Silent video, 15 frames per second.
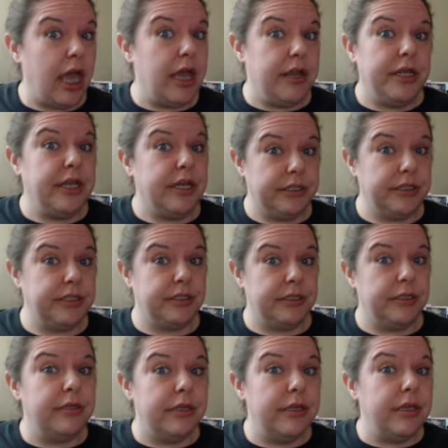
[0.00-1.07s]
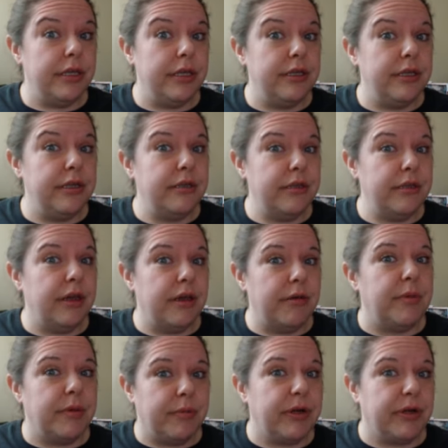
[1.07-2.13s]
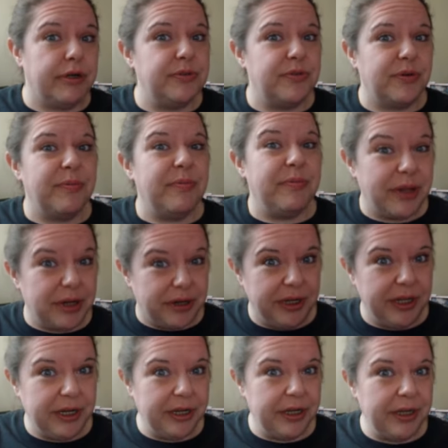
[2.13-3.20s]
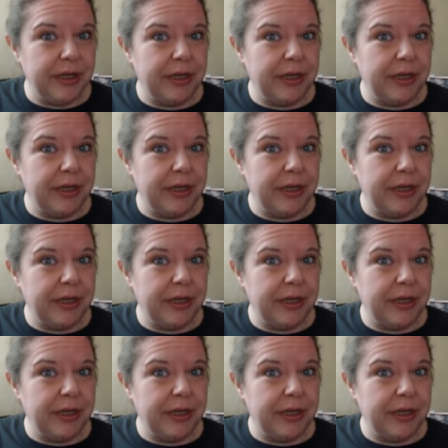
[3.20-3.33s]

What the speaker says: And yes, my parents were married